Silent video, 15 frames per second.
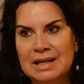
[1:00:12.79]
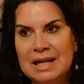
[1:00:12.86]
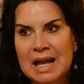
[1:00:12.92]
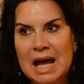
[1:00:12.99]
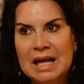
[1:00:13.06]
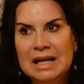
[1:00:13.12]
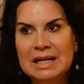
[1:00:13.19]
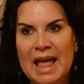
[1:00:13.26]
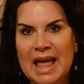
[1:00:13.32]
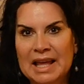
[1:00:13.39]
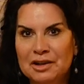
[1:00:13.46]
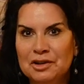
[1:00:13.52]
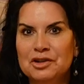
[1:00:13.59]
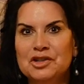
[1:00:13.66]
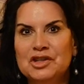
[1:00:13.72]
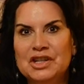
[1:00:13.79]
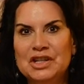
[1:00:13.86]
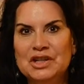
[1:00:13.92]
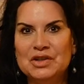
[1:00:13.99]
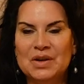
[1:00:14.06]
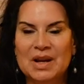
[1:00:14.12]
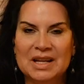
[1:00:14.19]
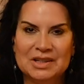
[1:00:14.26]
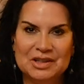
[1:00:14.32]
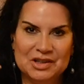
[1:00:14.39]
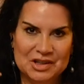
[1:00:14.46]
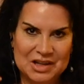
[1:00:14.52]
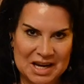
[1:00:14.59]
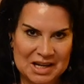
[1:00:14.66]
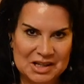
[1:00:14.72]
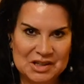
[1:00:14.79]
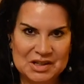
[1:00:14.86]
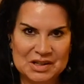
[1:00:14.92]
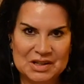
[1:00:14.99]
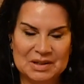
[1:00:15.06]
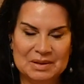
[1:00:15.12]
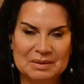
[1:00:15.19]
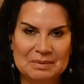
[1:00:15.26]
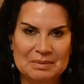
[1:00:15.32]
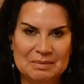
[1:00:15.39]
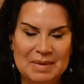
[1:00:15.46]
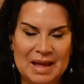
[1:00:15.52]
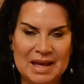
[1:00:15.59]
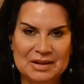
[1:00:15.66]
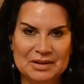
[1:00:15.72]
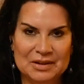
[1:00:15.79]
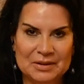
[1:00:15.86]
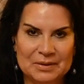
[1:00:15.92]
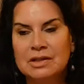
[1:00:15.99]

not energy trying to change matter.